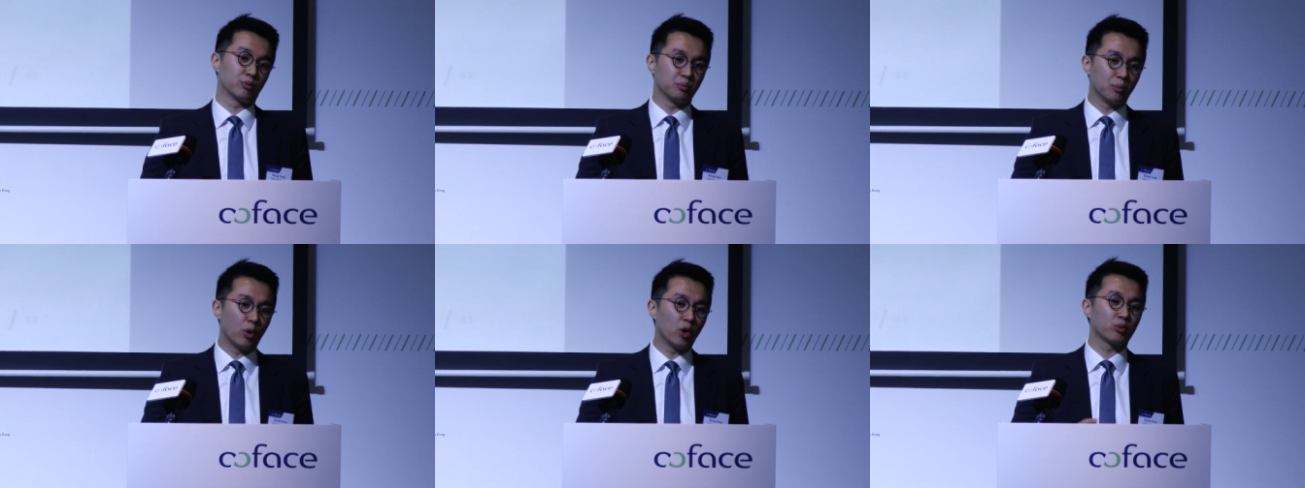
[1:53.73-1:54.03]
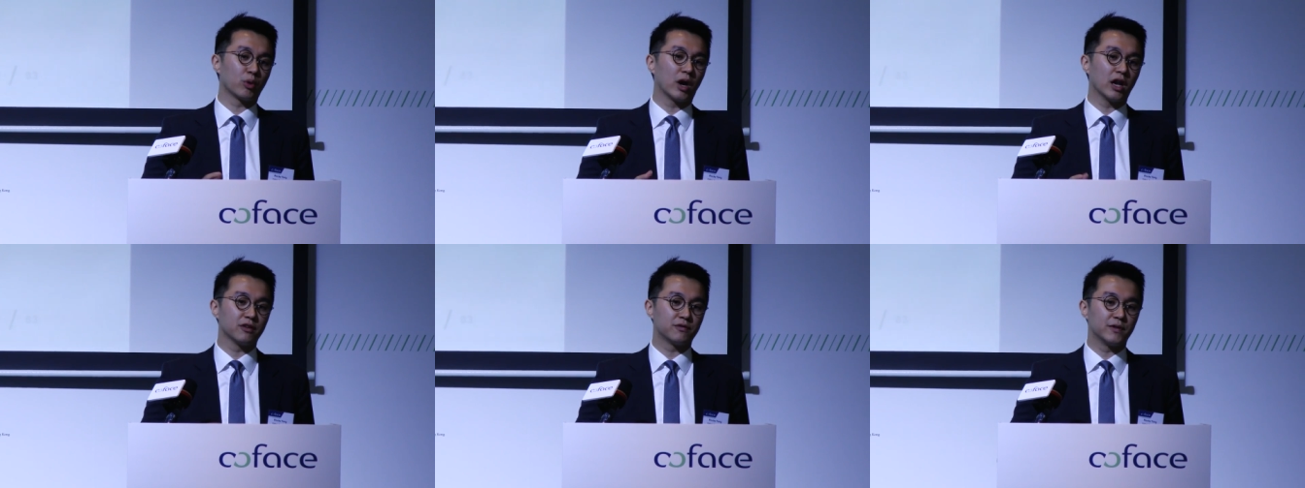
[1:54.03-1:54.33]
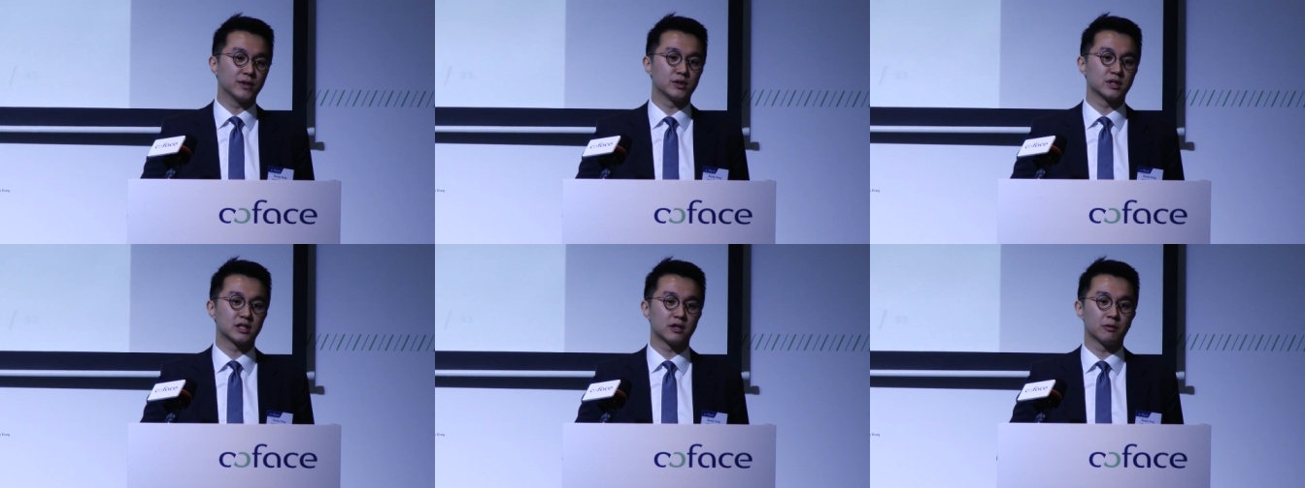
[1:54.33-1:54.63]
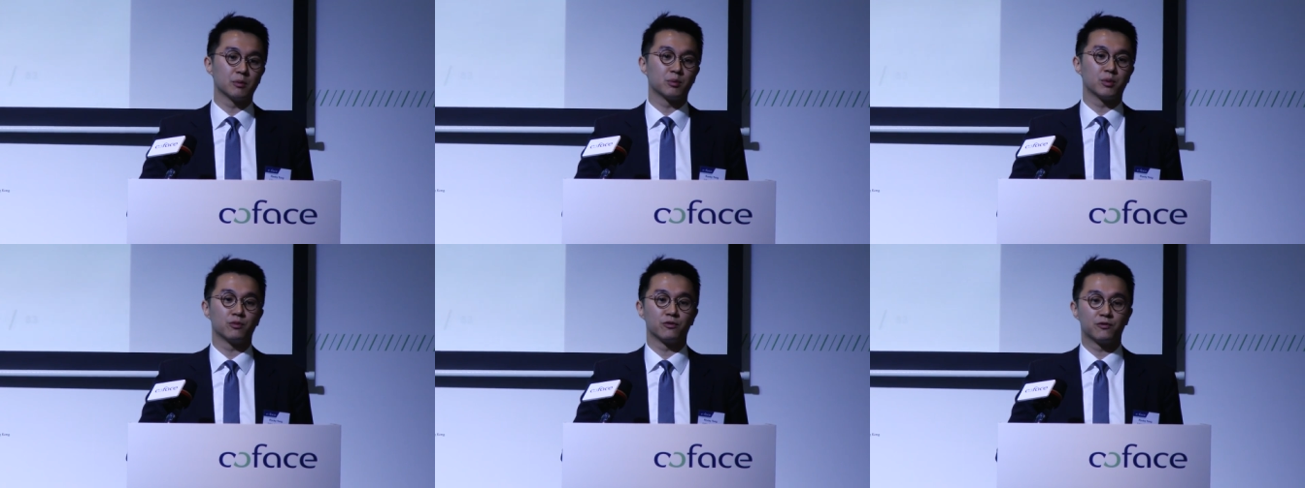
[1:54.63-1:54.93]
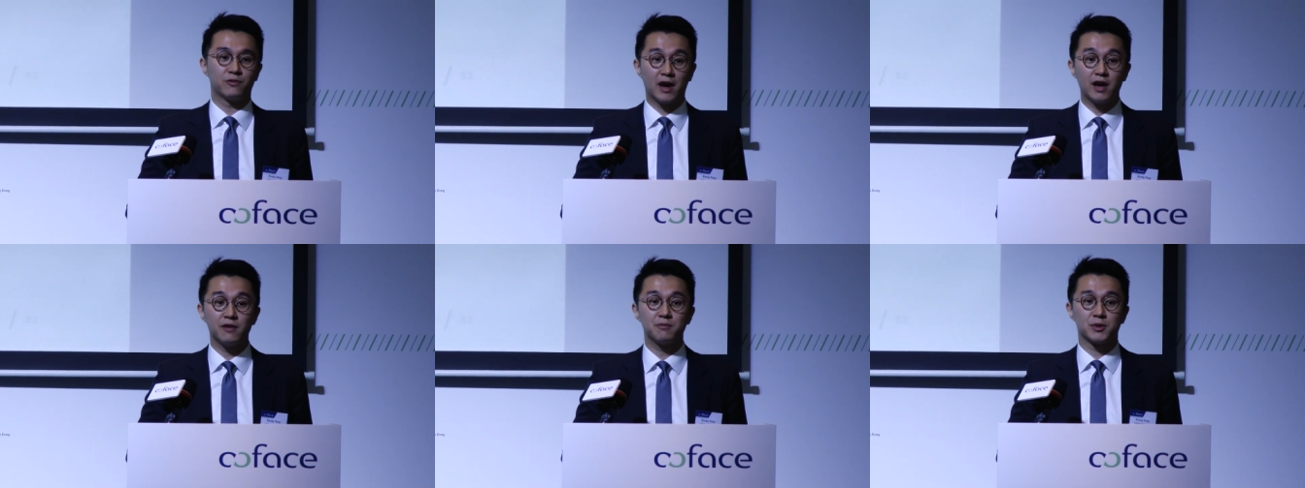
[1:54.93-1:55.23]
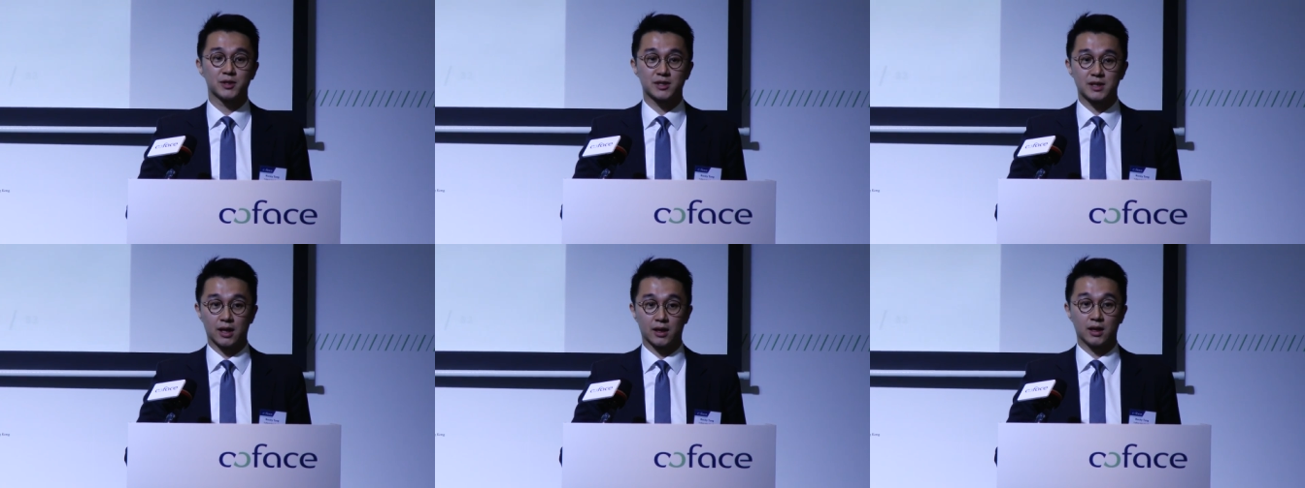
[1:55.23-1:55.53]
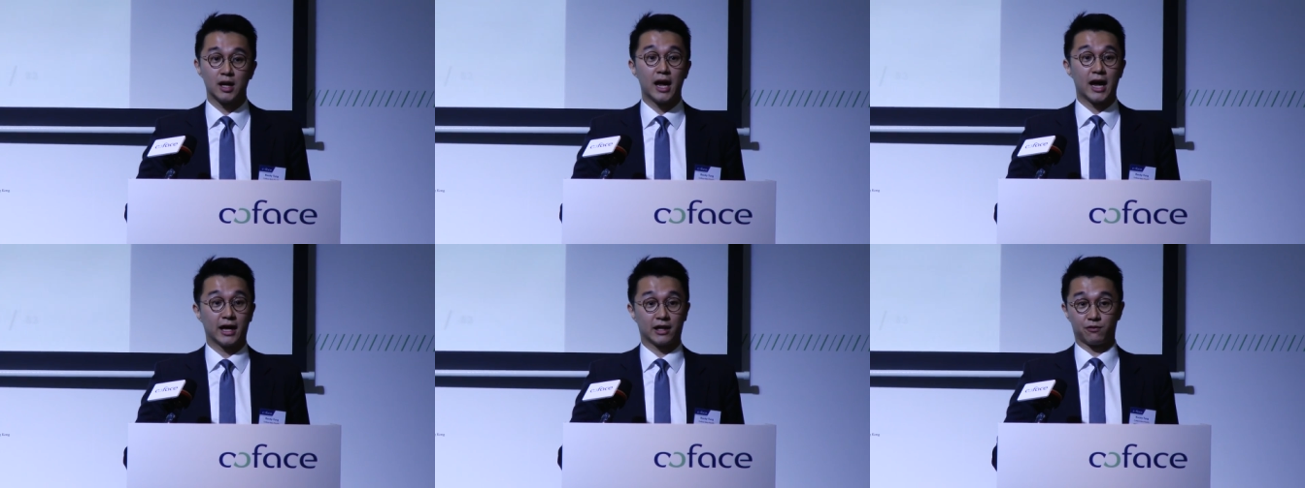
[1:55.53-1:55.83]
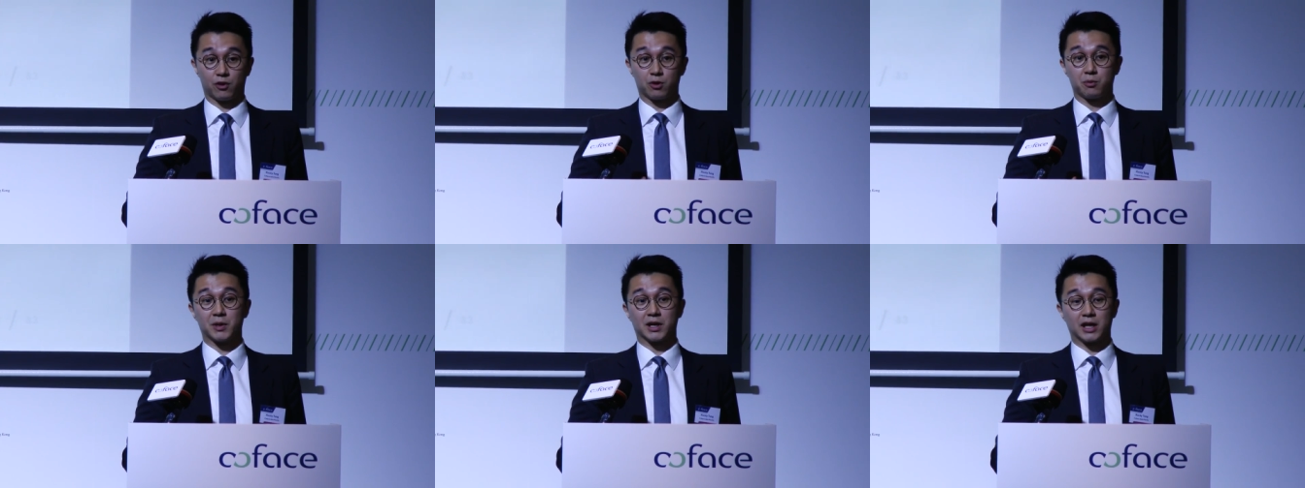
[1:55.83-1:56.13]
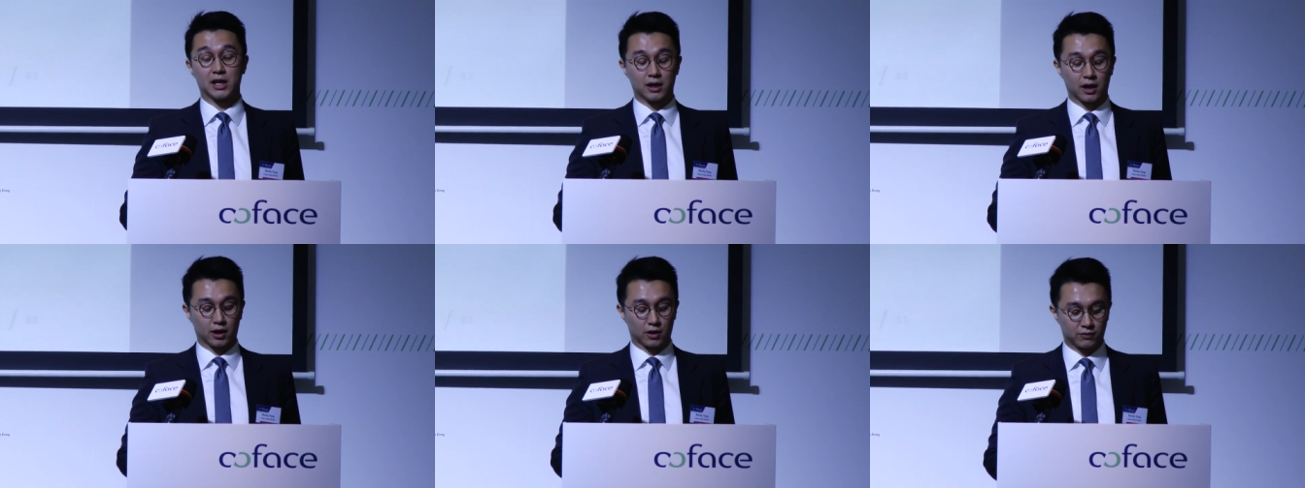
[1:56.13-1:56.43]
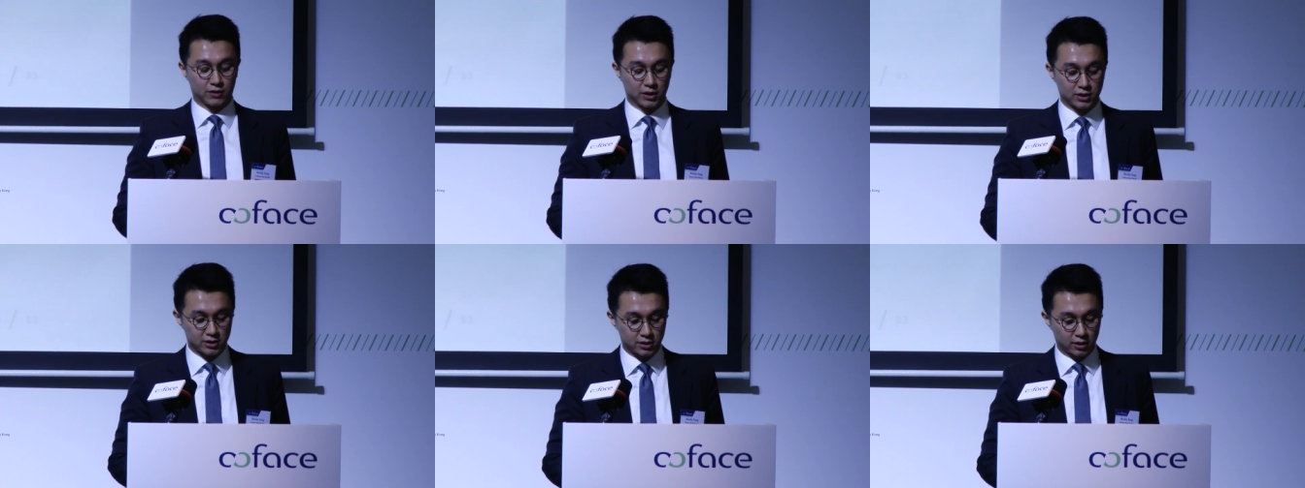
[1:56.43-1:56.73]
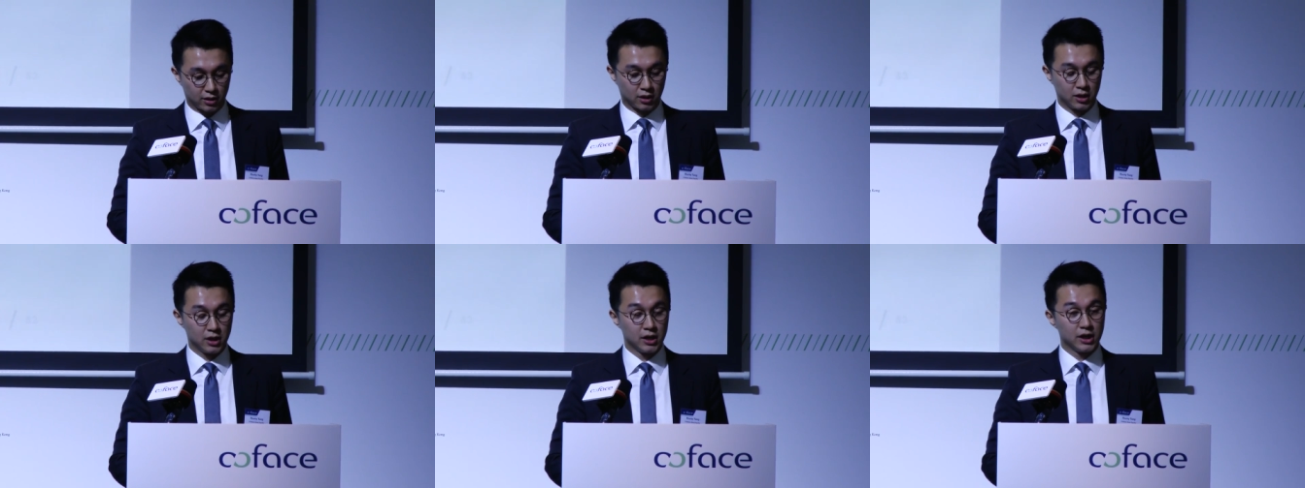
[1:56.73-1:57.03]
more relevant to seven point five percent at the very beginning of this year.